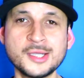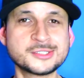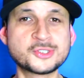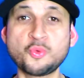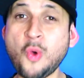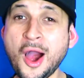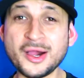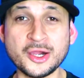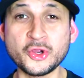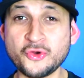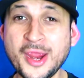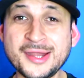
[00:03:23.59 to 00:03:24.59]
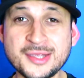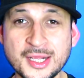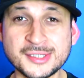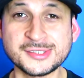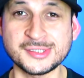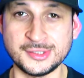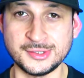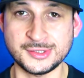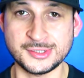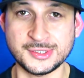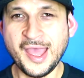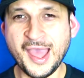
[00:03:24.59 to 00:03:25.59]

to walk a great distance.